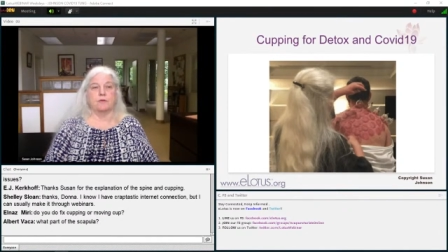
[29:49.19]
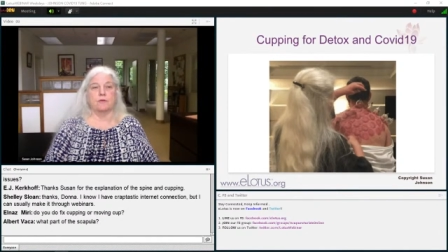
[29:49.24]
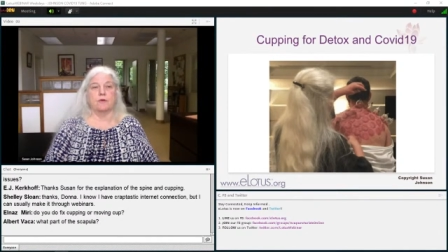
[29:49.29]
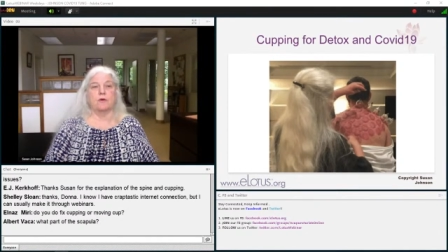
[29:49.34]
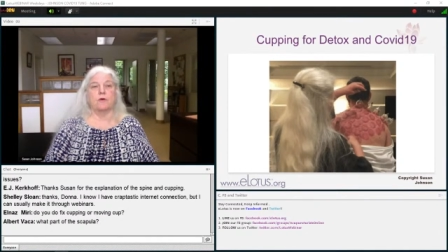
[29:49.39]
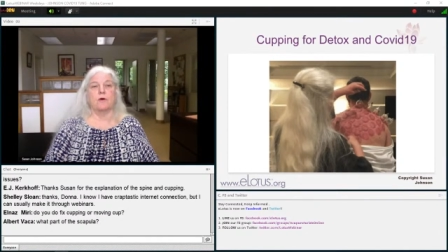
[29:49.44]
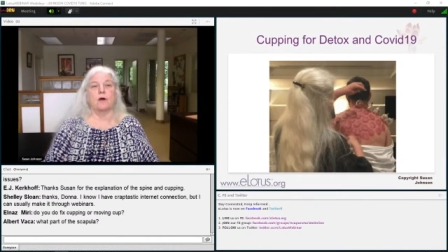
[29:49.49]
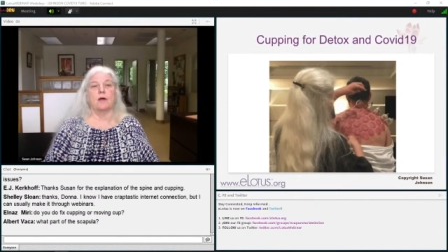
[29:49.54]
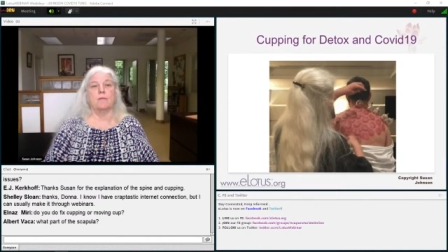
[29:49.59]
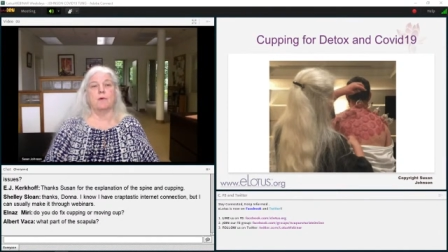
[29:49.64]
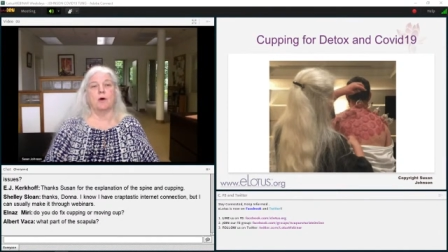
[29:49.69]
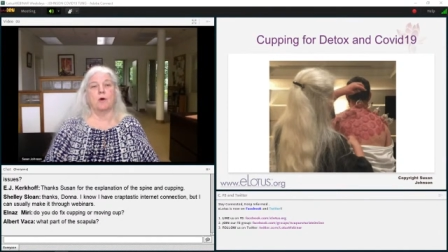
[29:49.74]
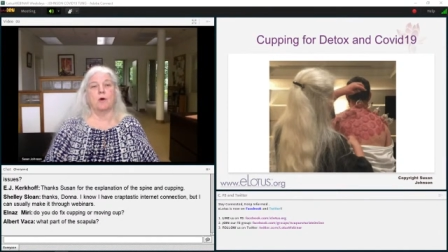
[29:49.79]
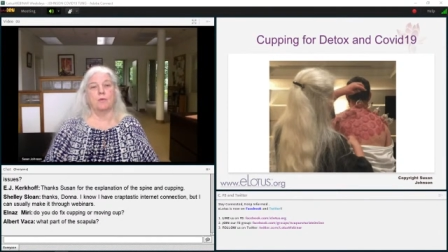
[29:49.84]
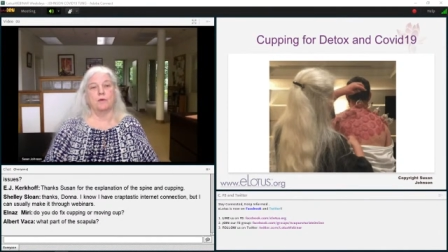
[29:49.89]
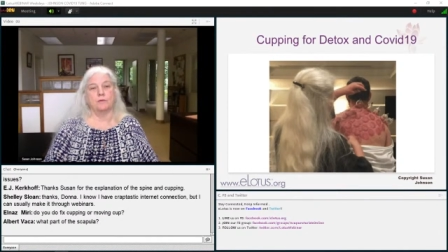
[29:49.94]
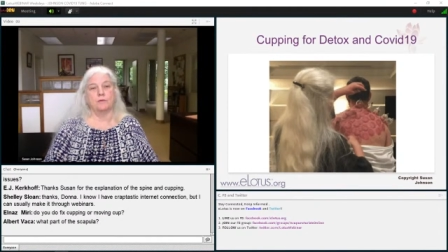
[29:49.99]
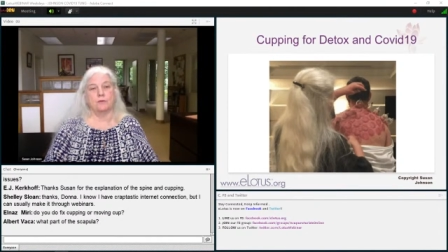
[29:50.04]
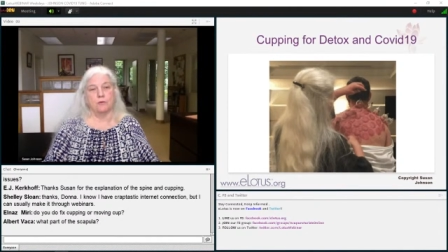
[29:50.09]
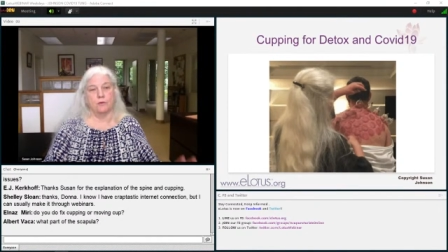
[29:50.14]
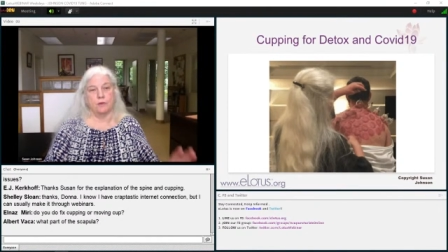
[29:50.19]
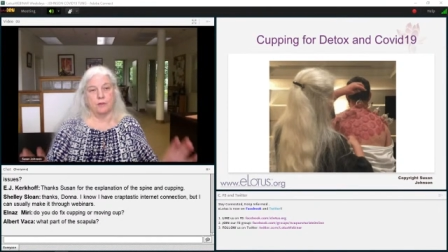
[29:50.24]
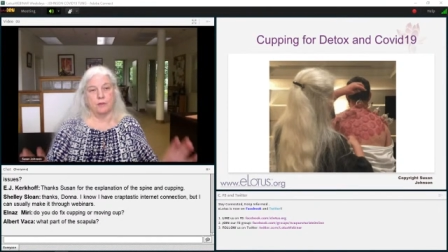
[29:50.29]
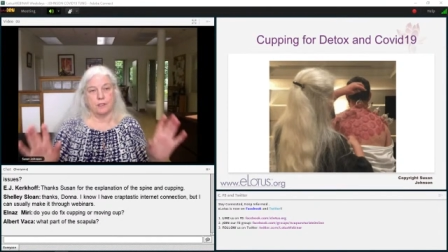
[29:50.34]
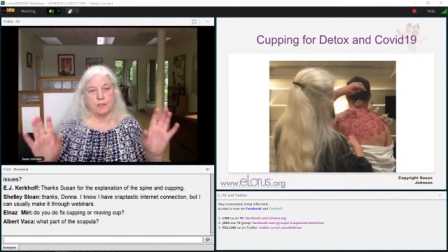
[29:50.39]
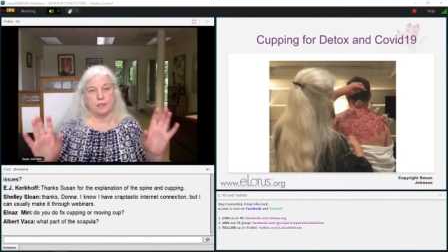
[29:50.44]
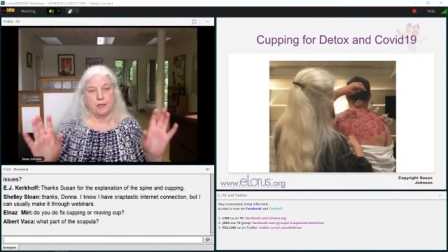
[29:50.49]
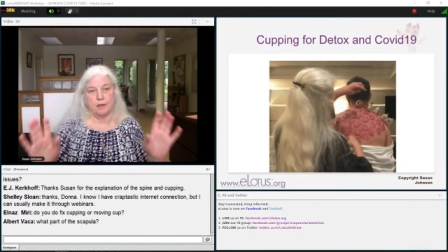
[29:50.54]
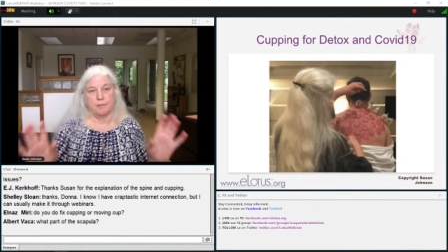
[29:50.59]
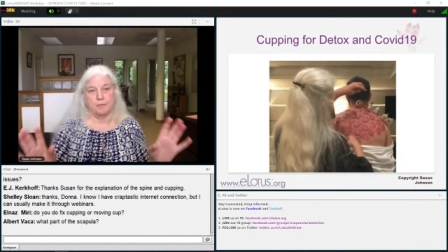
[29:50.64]
So I'm always going to
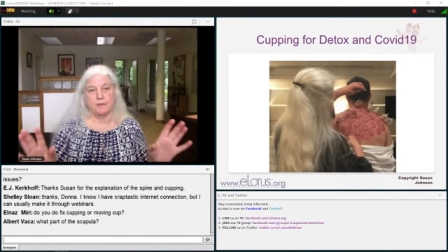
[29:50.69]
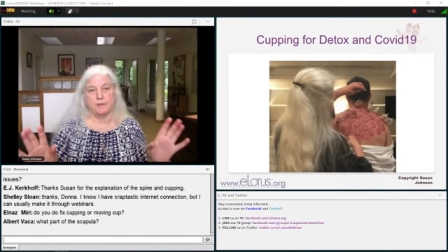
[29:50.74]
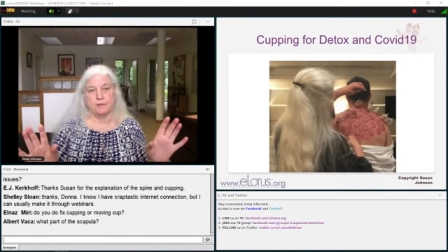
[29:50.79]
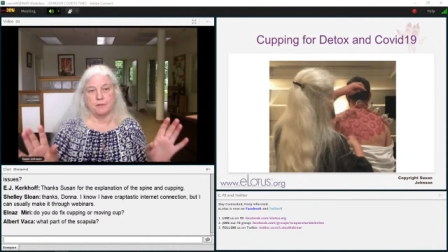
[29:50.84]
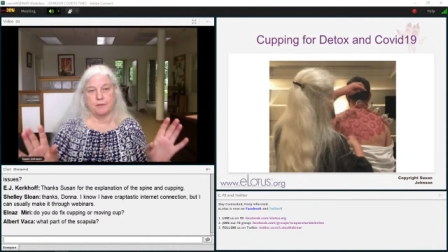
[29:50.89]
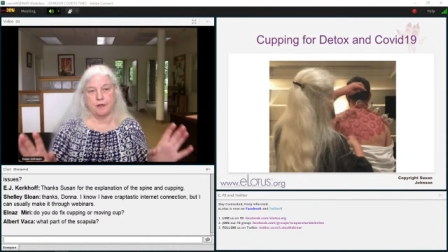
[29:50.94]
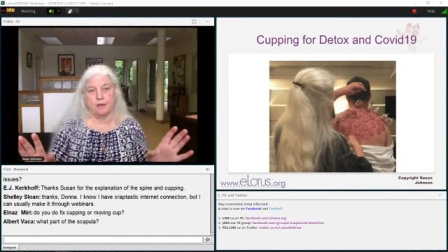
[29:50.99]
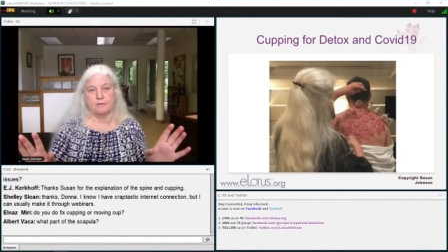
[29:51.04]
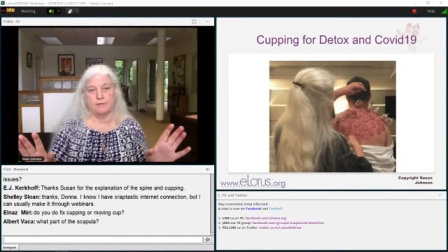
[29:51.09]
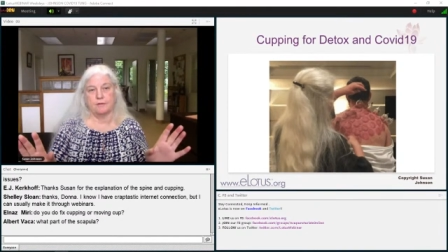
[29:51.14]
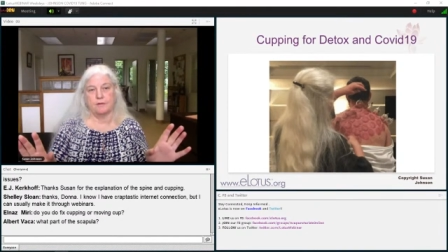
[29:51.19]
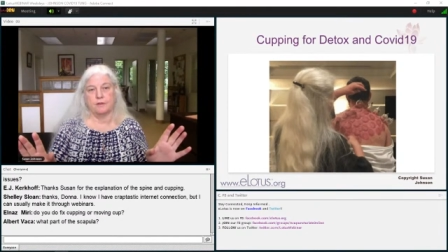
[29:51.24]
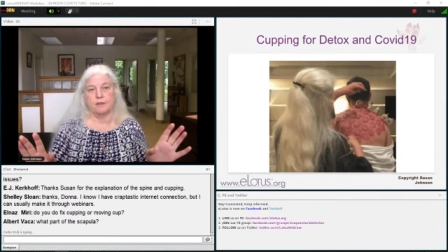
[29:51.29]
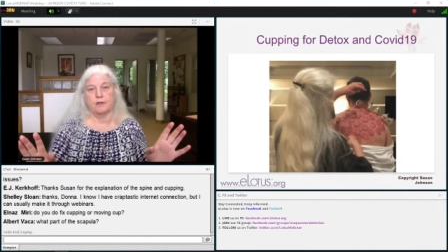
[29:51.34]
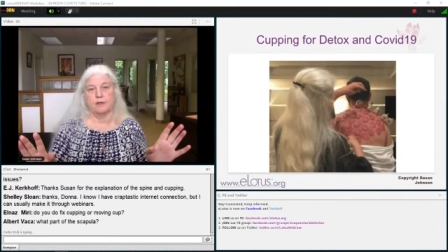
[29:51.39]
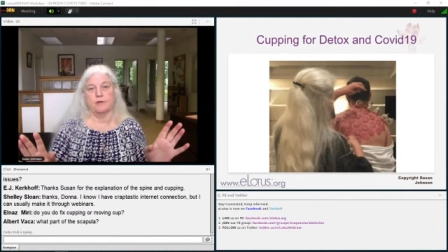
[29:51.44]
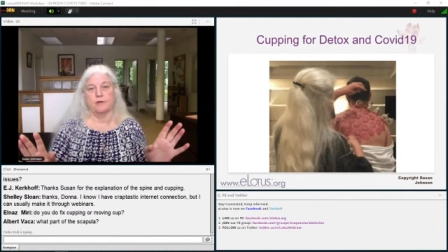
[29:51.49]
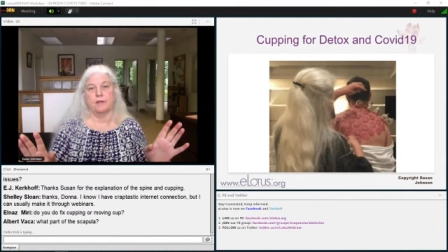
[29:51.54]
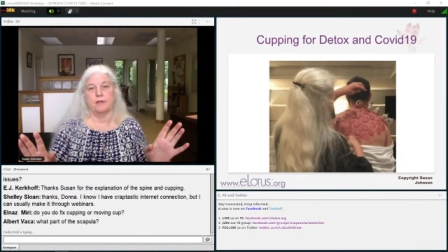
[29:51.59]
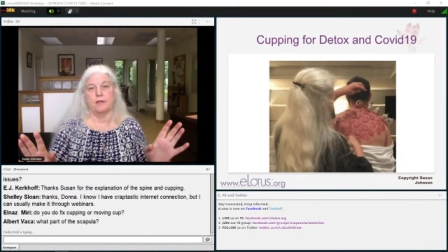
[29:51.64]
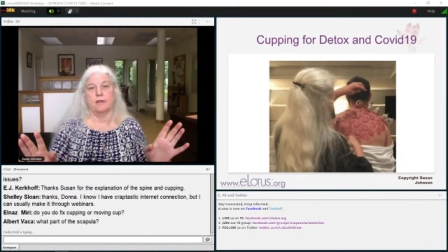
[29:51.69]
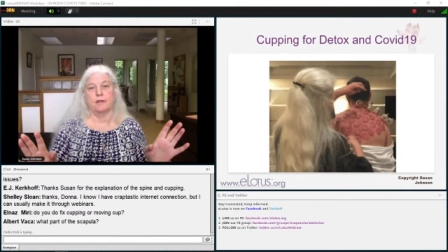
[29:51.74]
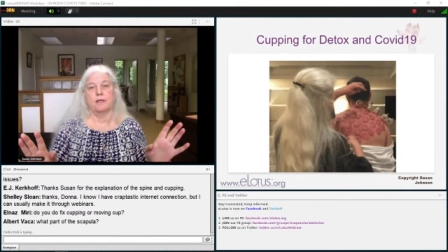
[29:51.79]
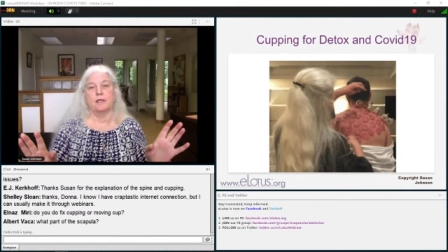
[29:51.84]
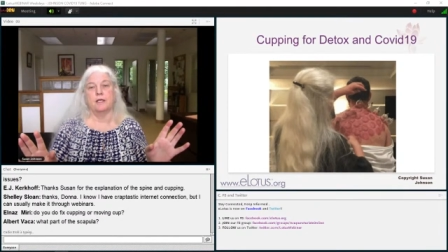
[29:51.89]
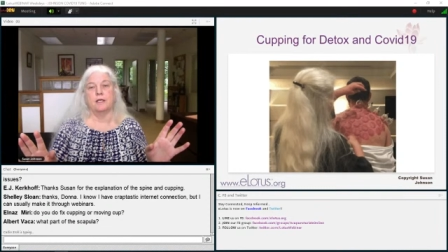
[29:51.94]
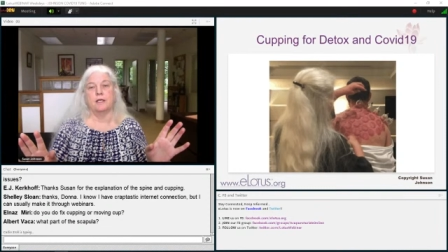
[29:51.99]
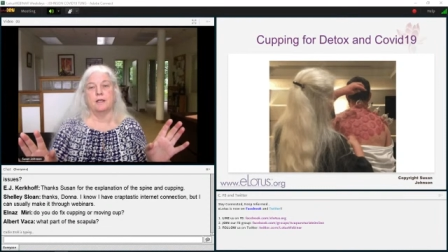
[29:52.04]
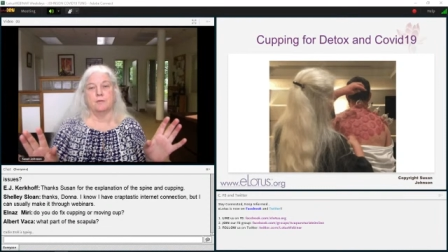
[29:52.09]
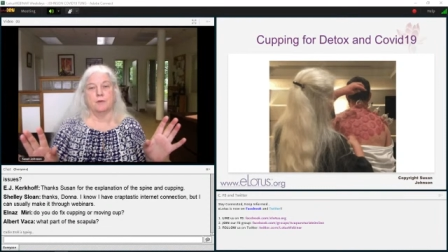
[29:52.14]
cup the toxin area.